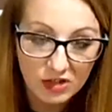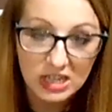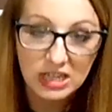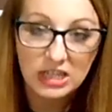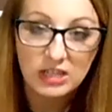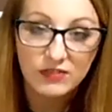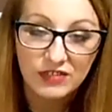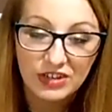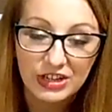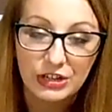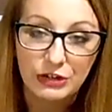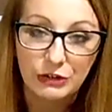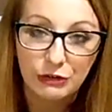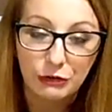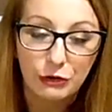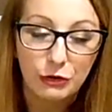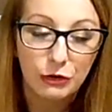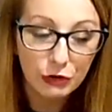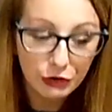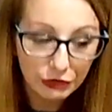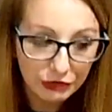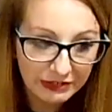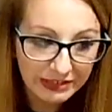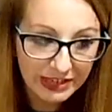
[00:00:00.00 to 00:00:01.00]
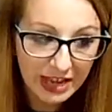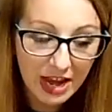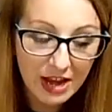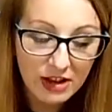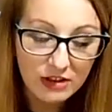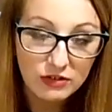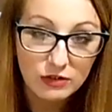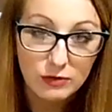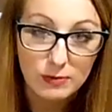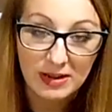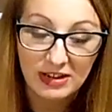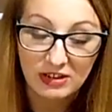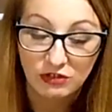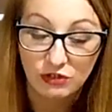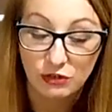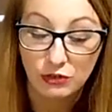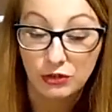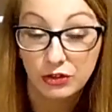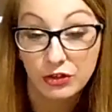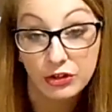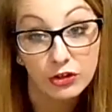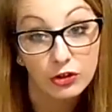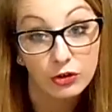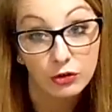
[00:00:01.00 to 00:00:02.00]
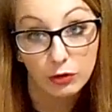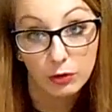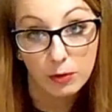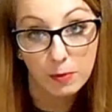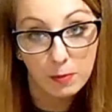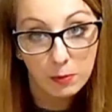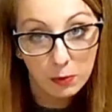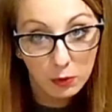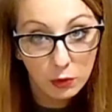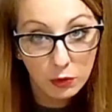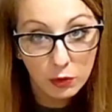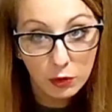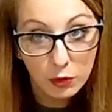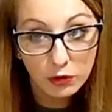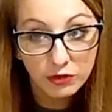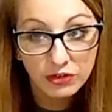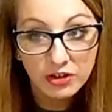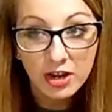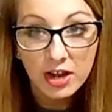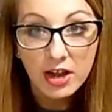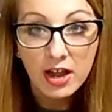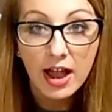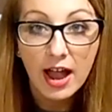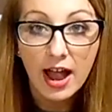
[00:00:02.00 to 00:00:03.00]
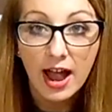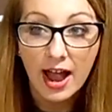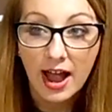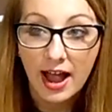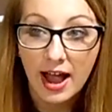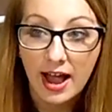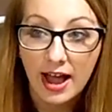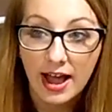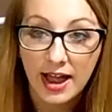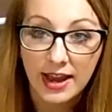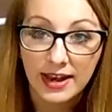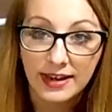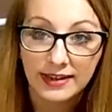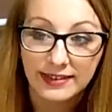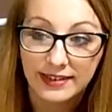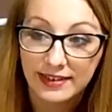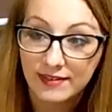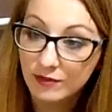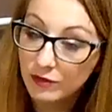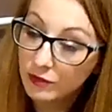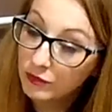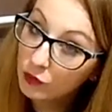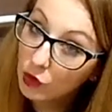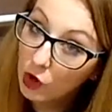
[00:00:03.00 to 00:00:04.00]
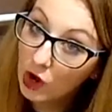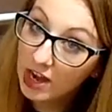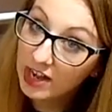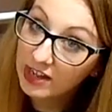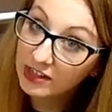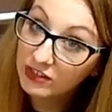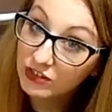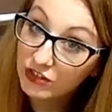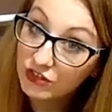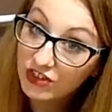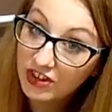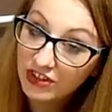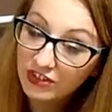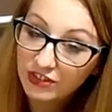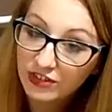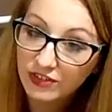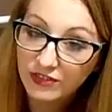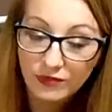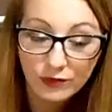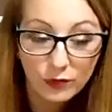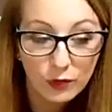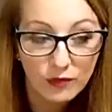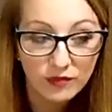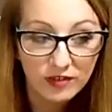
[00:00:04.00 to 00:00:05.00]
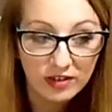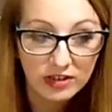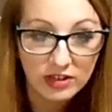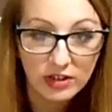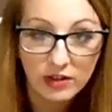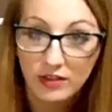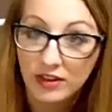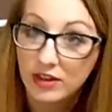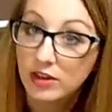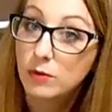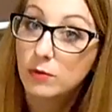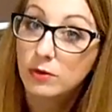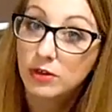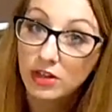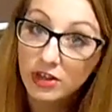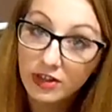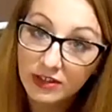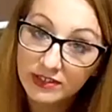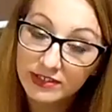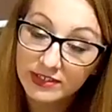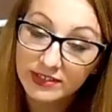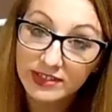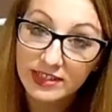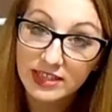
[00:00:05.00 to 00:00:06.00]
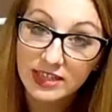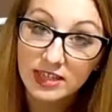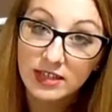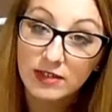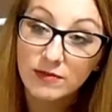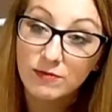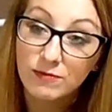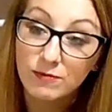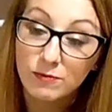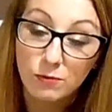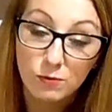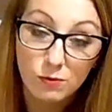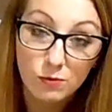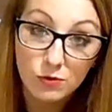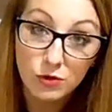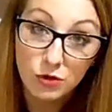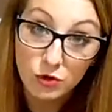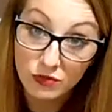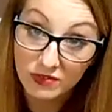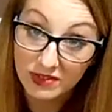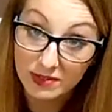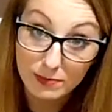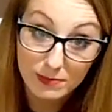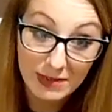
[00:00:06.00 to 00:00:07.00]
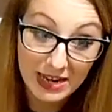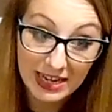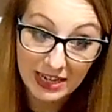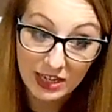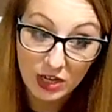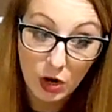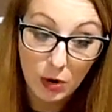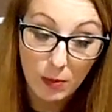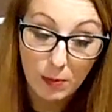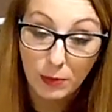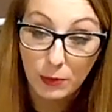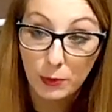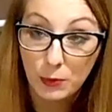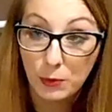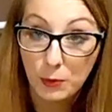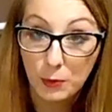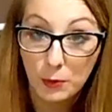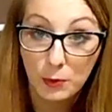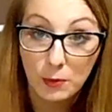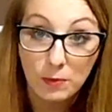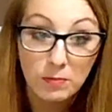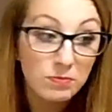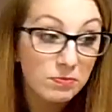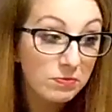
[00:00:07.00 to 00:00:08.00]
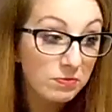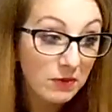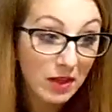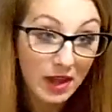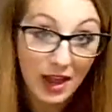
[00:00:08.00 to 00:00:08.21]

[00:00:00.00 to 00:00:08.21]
really, really good content to make sure that you're not bored. And if you've got any suggestions for a video that you would like to see using makeup or